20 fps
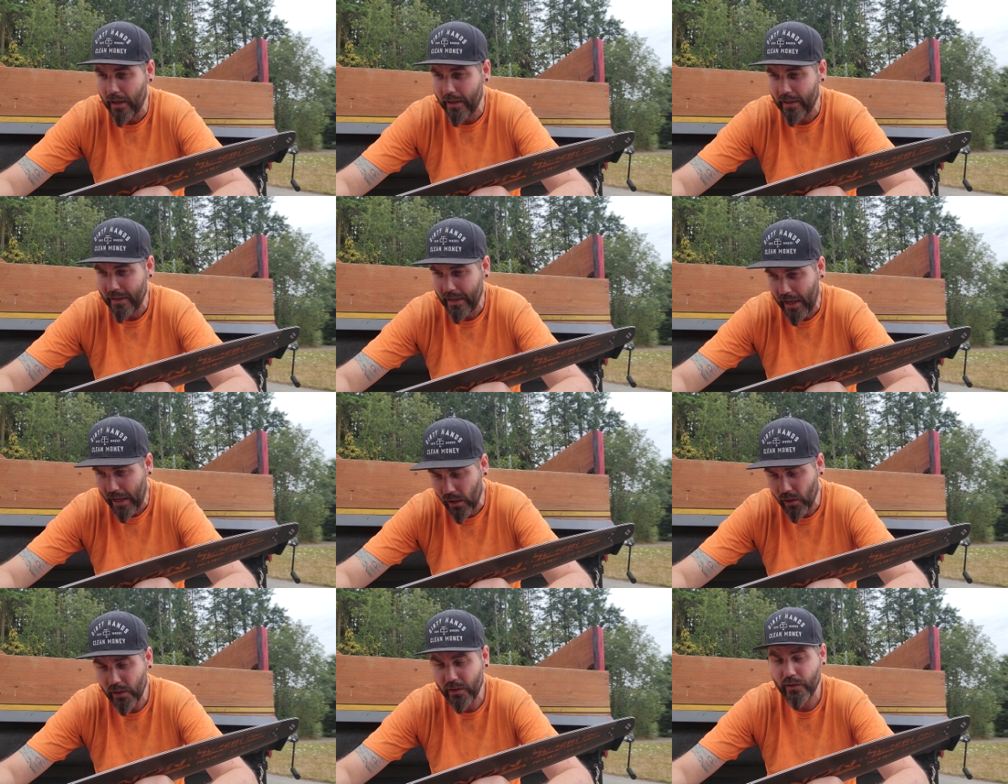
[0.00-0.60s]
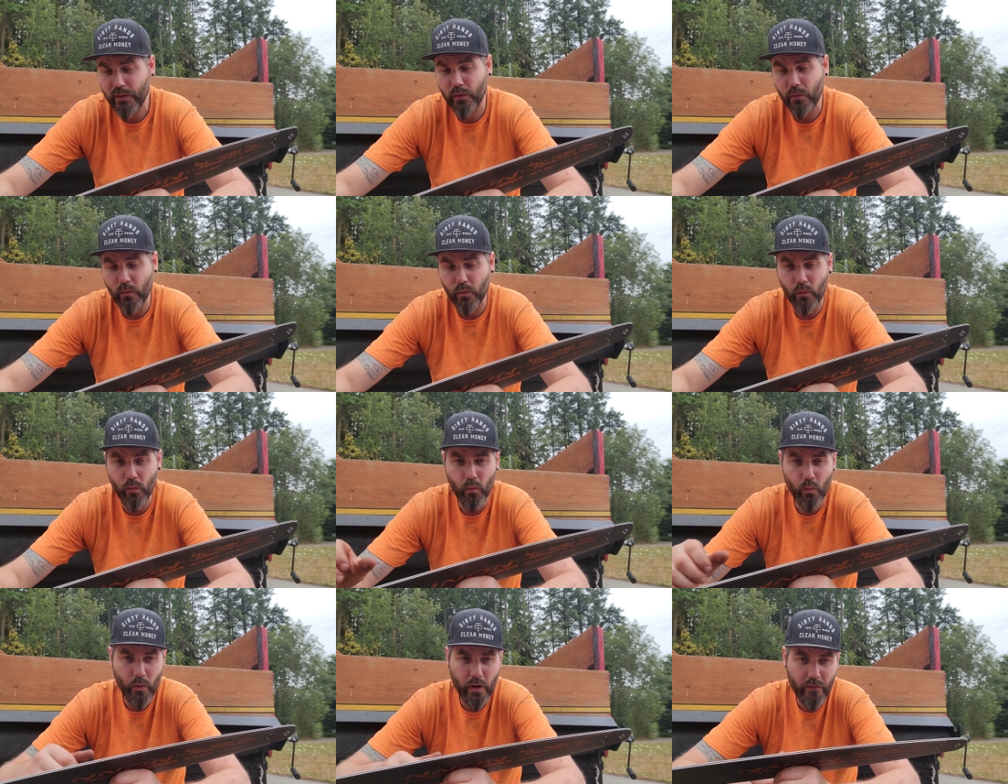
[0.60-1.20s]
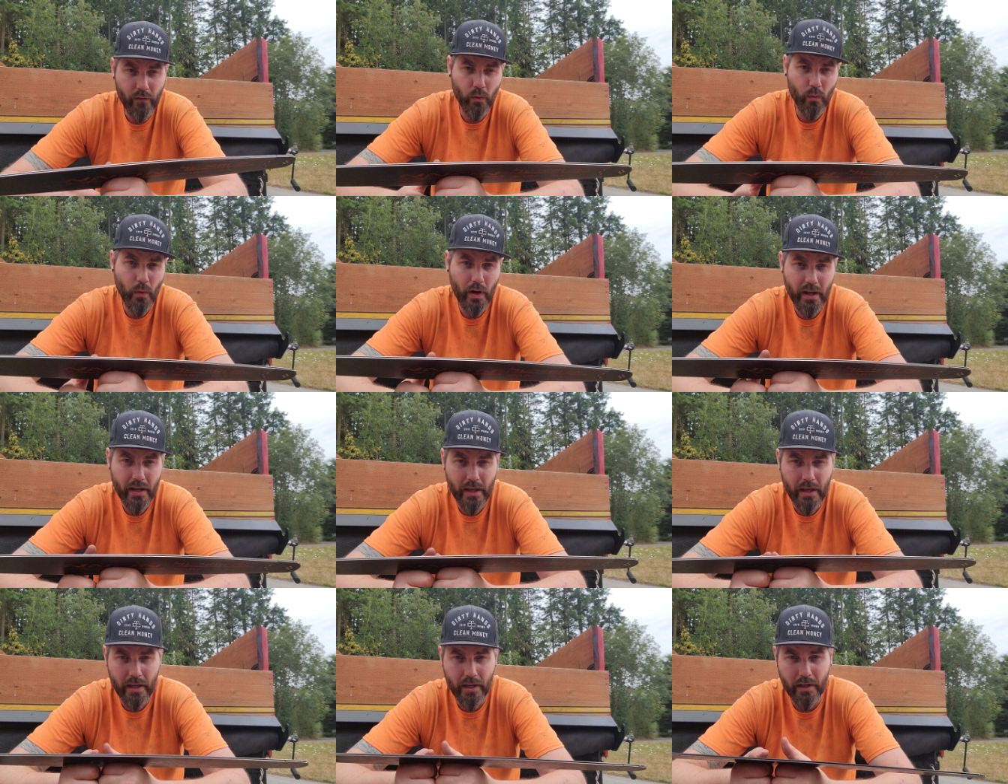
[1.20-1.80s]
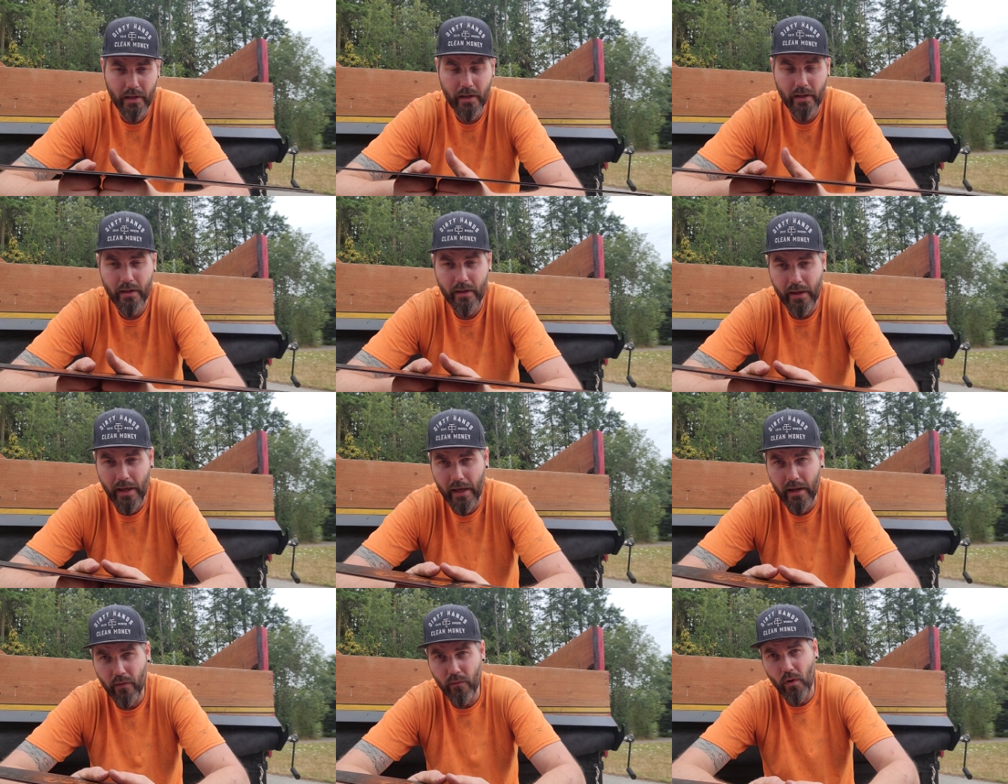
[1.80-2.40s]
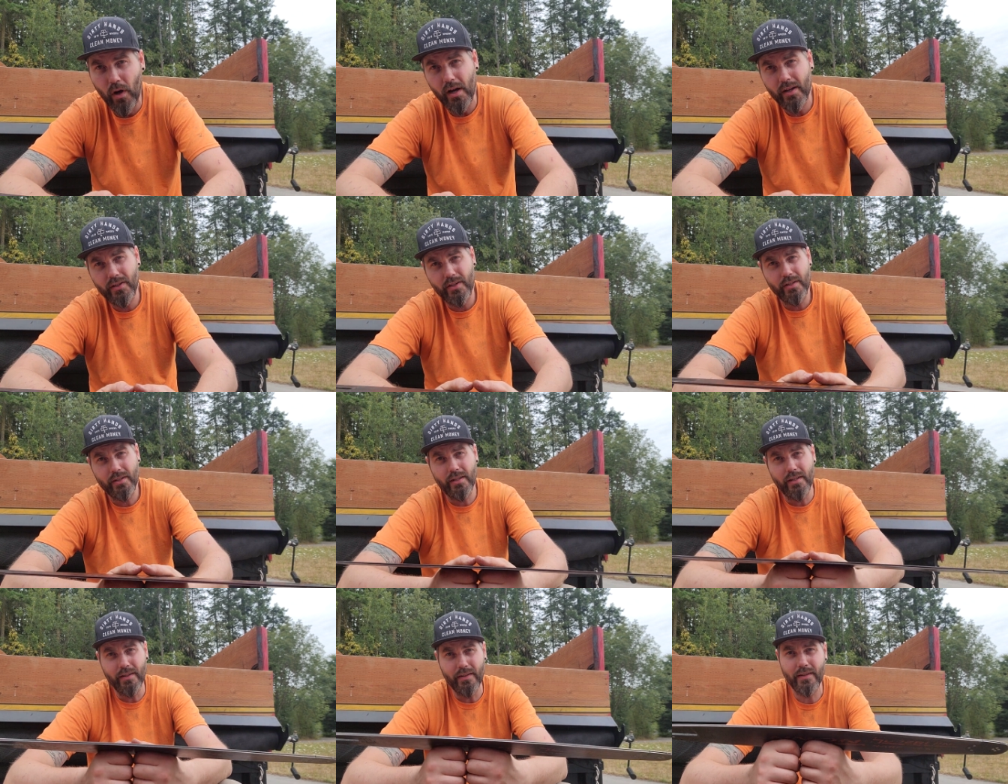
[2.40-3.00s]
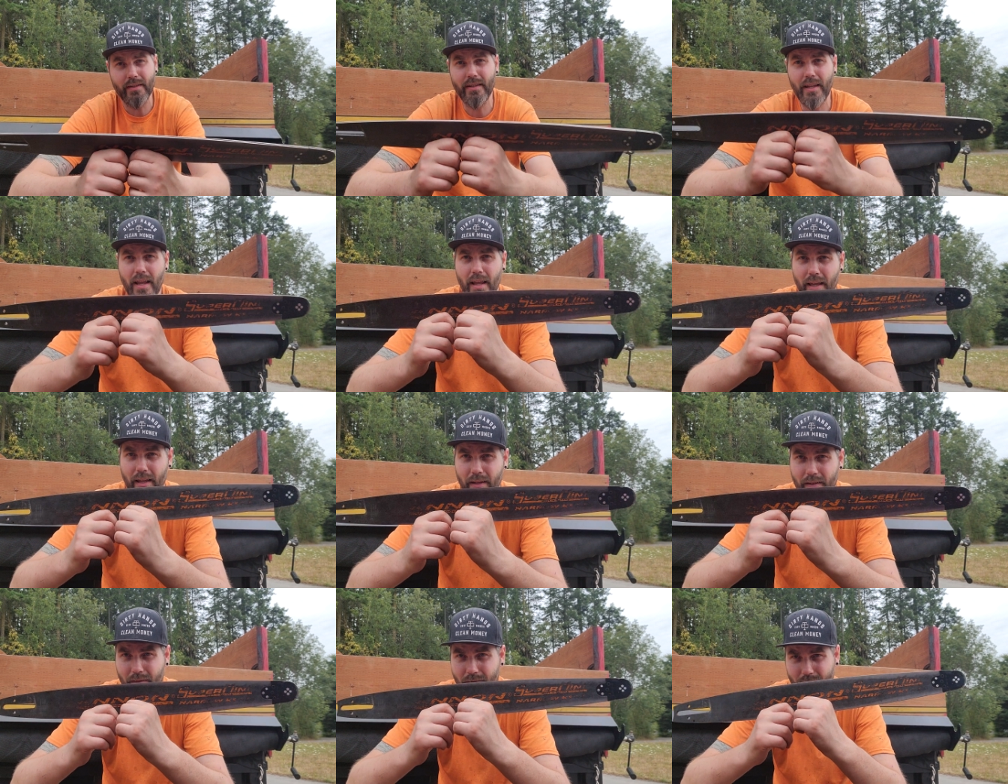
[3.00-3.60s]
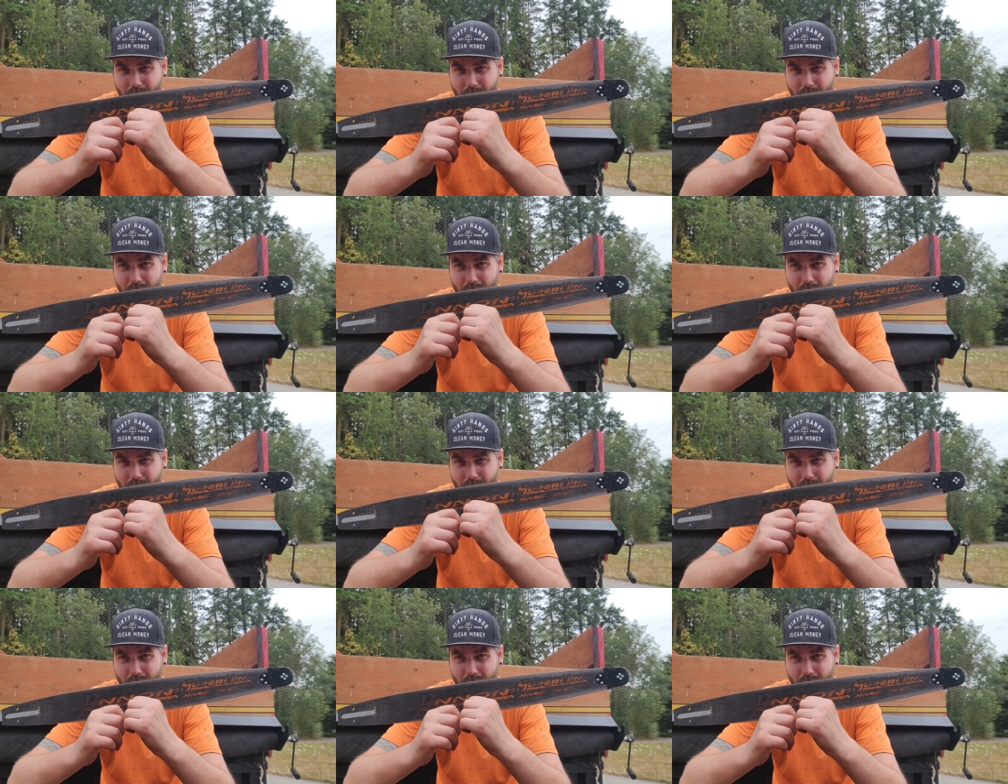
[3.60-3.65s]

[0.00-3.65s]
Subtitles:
Cowlitz River Rigging out of Washington State.